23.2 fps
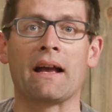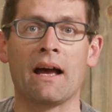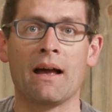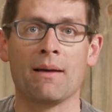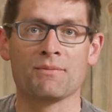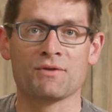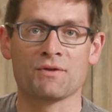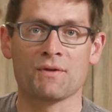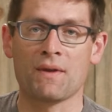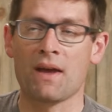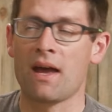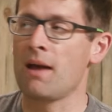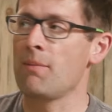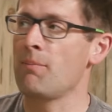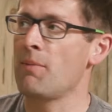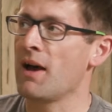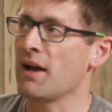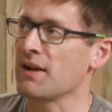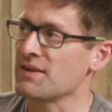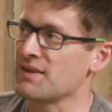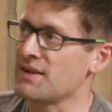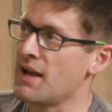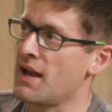comes with the
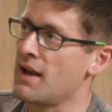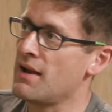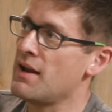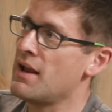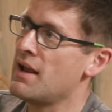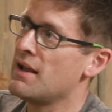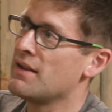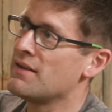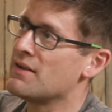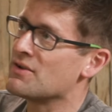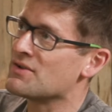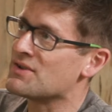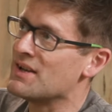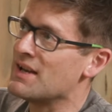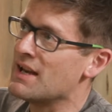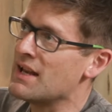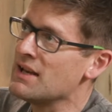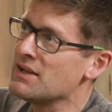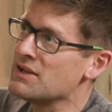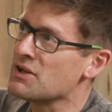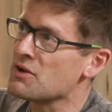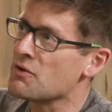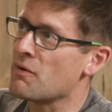Apex 10, there's an
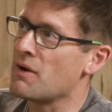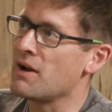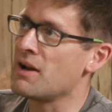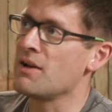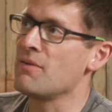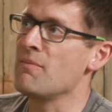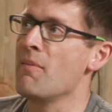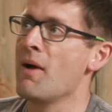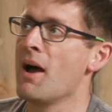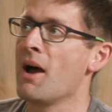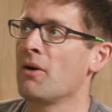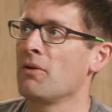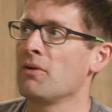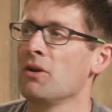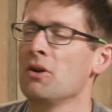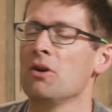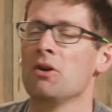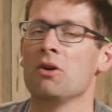integrated mount